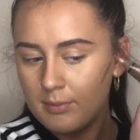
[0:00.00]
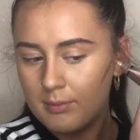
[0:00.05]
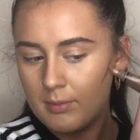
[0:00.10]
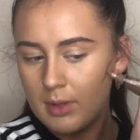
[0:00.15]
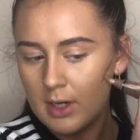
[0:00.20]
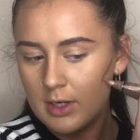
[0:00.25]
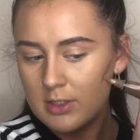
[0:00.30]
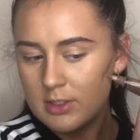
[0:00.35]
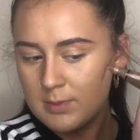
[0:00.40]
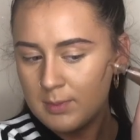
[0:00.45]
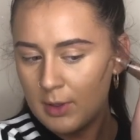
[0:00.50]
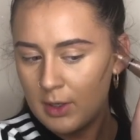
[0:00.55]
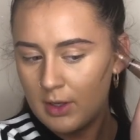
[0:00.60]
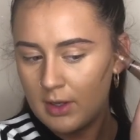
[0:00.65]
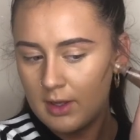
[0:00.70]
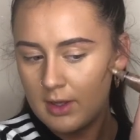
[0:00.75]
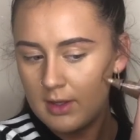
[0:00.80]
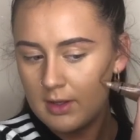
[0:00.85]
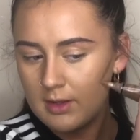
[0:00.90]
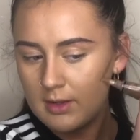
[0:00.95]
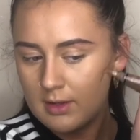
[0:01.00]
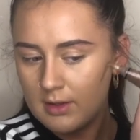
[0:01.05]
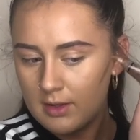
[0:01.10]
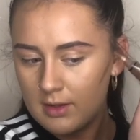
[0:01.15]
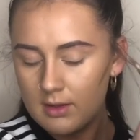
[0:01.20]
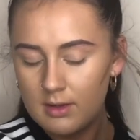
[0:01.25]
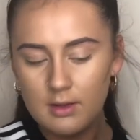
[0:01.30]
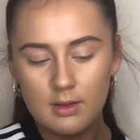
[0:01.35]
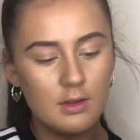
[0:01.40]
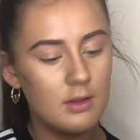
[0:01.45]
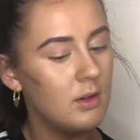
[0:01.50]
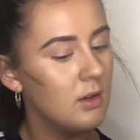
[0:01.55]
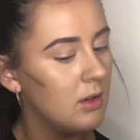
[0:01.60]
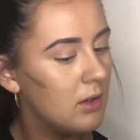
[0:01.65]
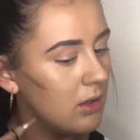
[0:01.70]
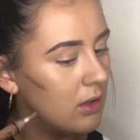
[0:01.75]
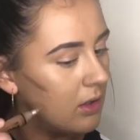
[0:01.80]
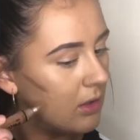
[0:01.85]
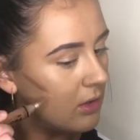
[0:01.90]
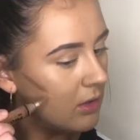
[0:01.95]
But I just put it
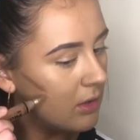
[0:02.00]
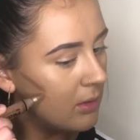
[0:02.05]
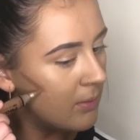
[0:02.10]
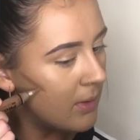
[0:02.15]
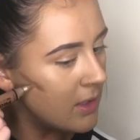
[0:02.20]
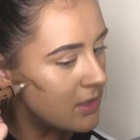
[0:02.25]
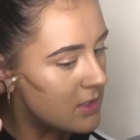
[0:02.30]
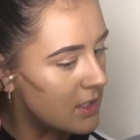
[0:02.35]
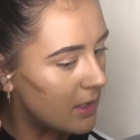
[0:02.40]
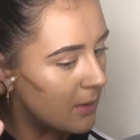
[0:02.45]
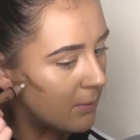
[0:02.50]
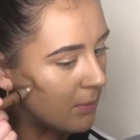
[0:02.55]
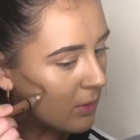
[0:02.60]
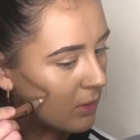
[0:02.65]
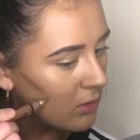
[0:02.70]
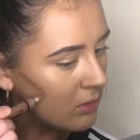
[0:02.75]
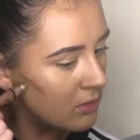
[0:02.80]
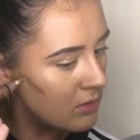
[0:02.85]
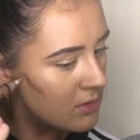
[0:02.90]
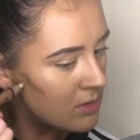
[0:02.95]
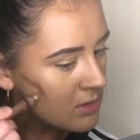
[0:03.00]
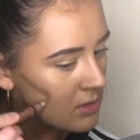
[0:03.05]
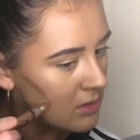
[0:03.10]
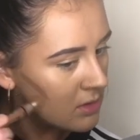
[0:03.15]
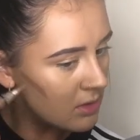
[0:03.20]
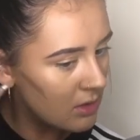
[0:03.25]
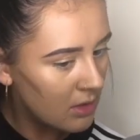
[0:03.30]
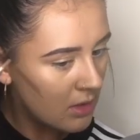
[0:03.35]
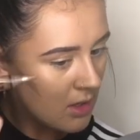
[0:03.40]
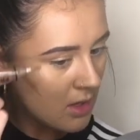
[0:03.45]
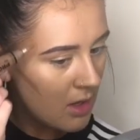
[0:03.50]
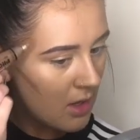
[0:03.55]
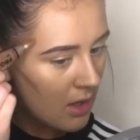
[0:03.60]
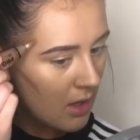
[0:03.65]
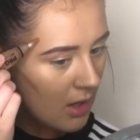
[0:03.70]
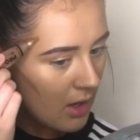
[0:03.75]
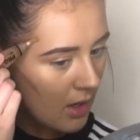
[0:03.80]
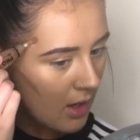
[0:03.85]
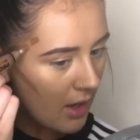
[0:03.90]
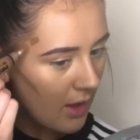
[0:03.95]
under my cheekbones
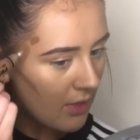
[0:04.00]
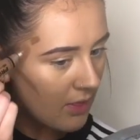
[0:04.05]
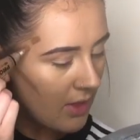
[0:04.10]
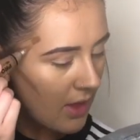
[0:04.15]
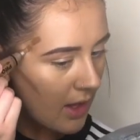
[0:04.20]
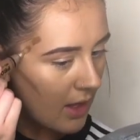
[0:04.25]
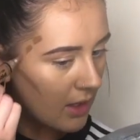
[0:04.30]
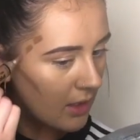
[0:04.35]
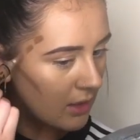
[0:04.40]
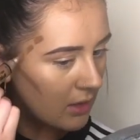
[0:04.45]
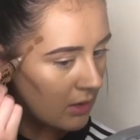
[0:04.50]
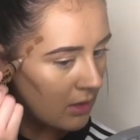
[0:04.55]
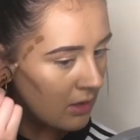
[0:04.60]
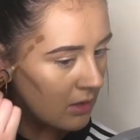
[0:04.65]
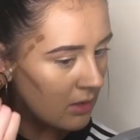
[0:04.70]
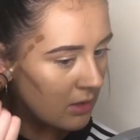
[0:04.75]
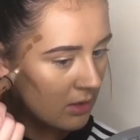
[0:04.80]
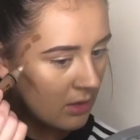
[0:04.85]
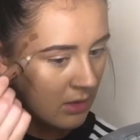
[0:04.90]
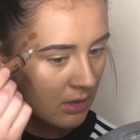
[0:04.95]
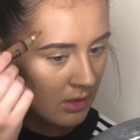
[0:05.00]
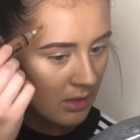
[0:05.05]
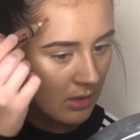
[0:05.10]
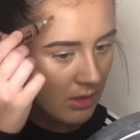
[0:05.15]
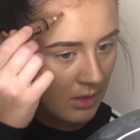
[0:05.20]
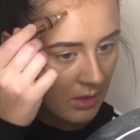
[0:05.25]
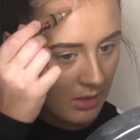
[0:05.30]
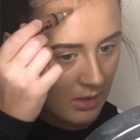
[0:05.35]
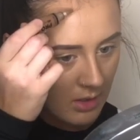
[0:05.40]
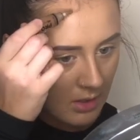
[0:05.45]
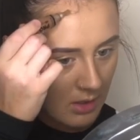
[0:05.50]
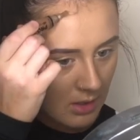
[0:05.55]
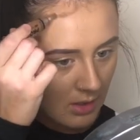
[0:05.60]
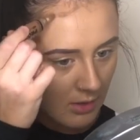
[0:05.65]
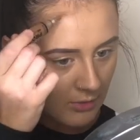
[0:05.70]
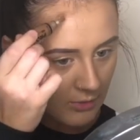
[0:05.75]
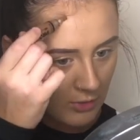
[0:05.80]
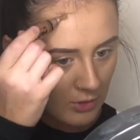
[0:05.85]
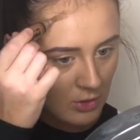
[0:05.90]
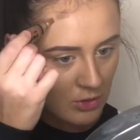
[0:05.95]
and then
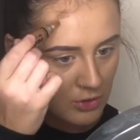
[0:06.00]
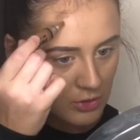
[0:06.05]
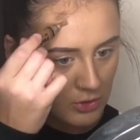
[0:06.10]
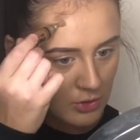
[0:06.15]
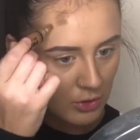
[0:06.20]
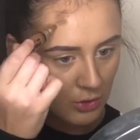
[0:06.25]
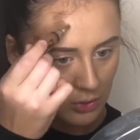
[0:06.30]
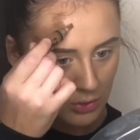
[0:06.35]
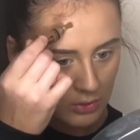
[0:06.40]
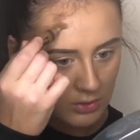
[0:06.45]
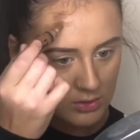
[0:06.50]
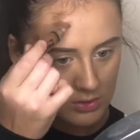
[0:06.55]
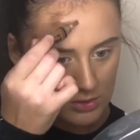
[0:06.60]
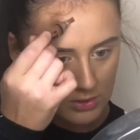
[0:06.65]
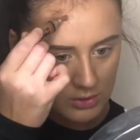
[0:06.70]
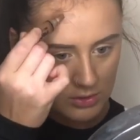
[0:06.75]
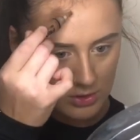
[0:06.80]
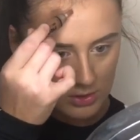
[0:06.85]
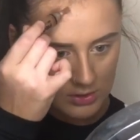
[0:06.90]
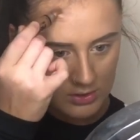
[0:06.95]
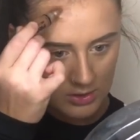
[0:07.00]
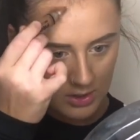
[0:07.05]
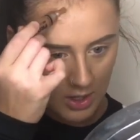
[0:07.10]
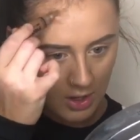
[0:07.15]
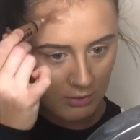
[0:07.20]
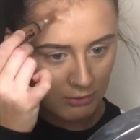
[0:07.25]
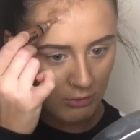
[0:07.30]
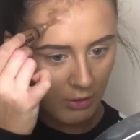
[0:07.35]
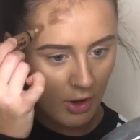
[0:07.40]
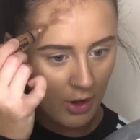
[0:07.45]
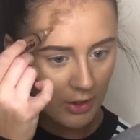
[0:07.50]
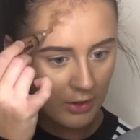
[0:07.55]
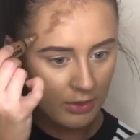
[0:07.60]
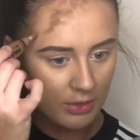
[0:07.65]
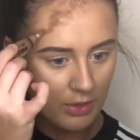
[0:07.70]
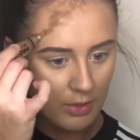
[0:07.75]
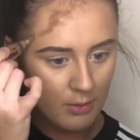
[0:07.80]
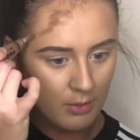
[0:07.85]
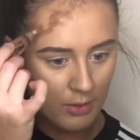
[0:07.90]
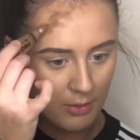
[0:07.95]
a few strokes just
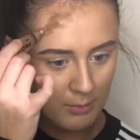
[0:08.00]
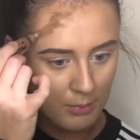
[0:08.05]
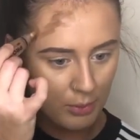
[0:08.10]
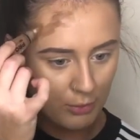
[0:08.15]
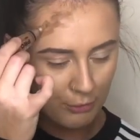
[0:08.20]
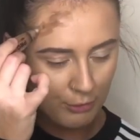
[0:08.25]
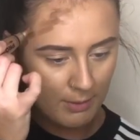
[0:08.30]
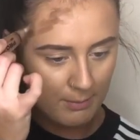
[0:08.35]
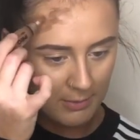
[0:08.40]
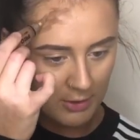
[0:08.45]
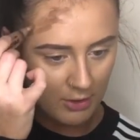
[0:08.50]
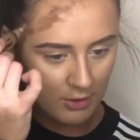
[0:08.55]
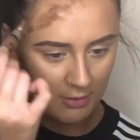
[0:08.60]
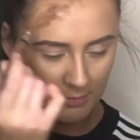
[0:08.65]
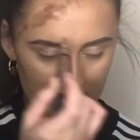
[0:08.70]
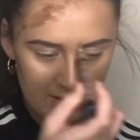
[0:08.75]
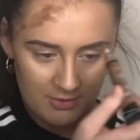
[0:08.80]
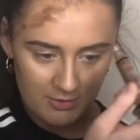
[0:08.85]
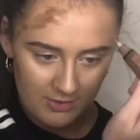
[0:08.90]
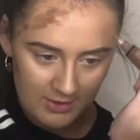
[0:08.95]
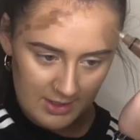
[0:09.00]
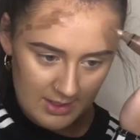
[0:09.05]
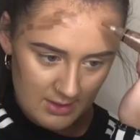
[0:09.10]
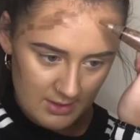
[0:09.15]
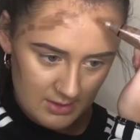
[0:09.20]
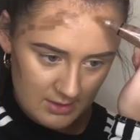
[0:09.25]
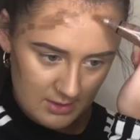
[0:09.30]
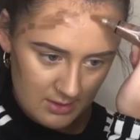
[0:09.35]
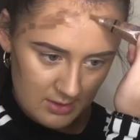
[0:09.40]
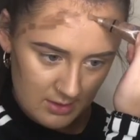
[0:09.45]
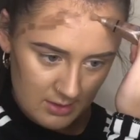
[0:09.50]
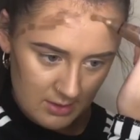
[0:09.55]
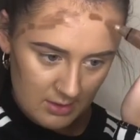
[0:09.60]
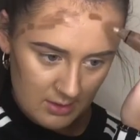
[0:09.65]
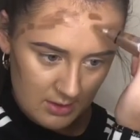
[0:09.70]
around the perimeter of my face.